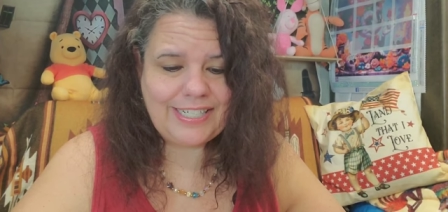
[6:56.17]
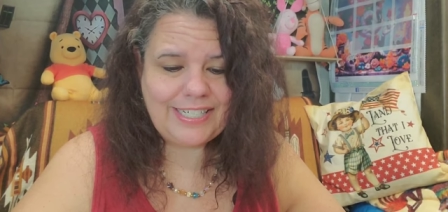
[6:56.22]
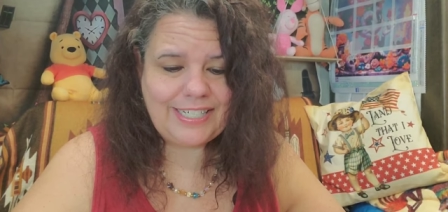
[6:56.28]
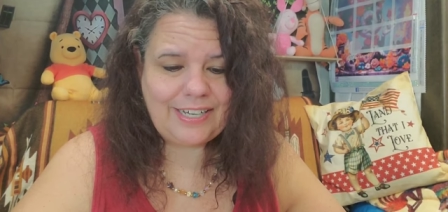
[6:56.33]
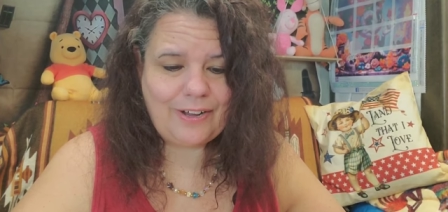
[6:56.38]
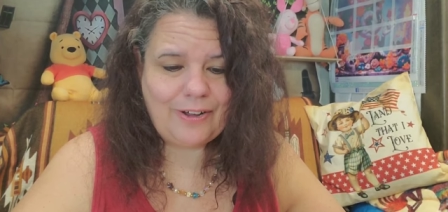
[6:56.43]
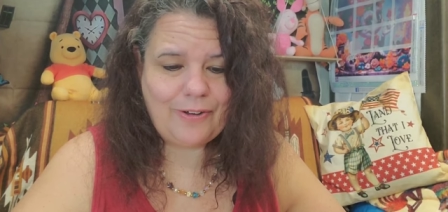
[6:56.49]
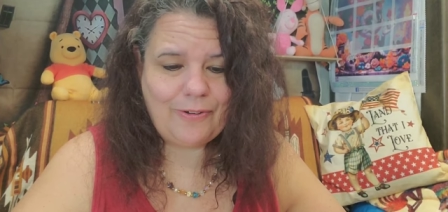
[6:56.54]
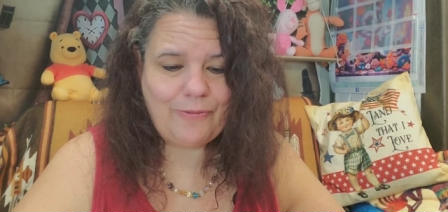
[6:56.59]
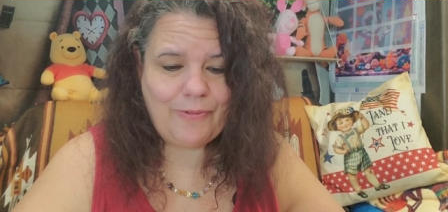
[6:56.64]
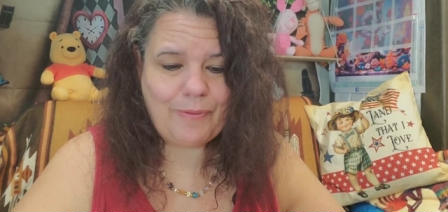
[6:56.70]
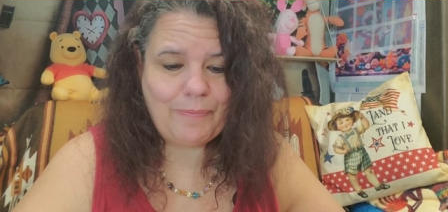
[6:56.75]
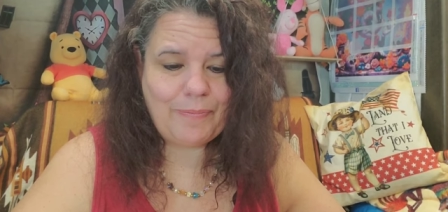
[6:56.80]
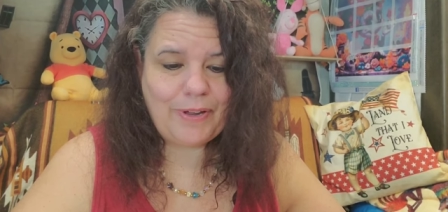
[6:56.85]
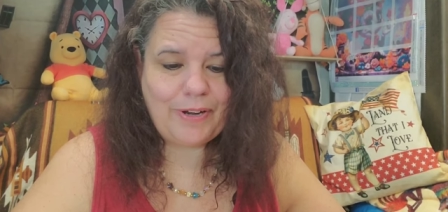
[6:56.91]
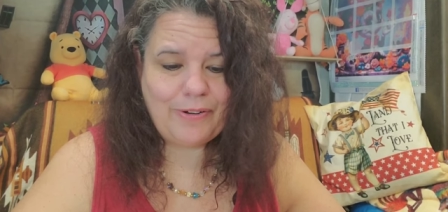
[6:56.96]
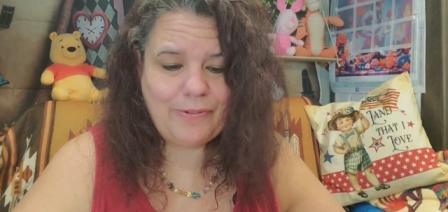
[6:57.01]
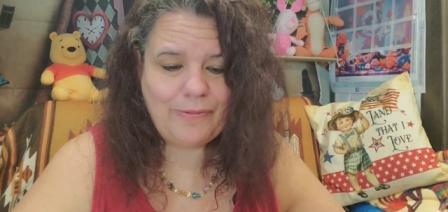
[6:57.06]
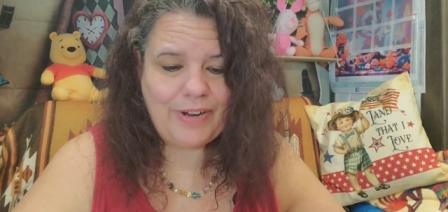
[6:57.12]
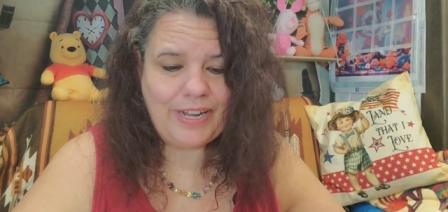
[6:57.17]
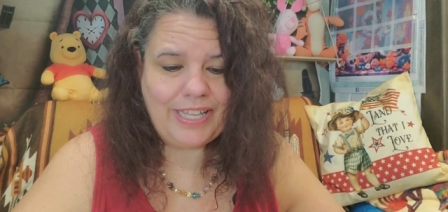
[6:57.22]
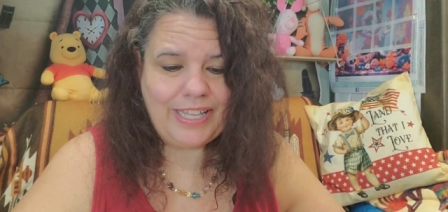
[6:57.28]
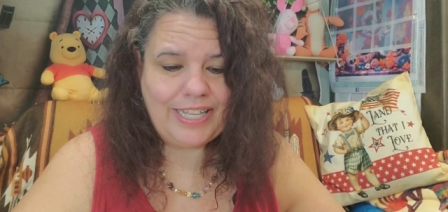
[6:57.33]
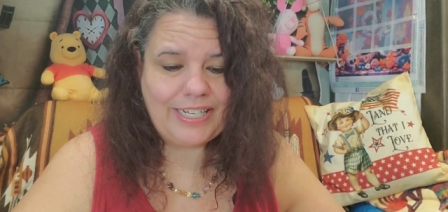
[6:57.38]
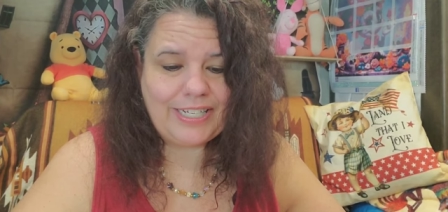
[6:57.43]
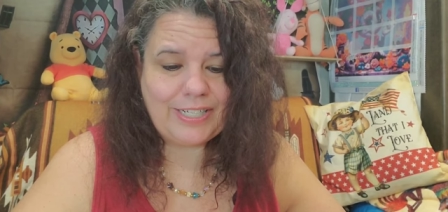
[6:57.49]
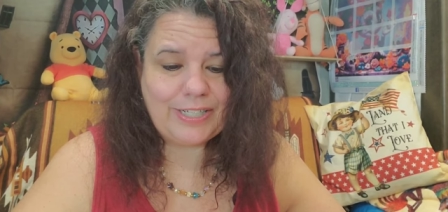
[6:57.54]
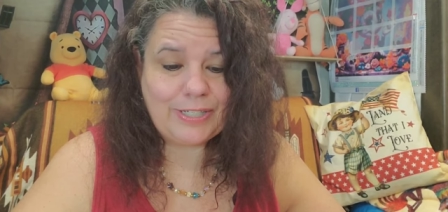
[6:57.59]
so what better way
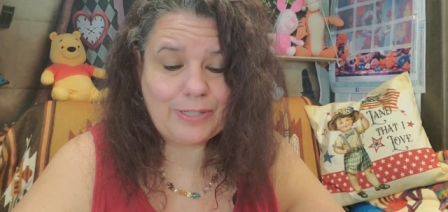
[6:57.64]
than to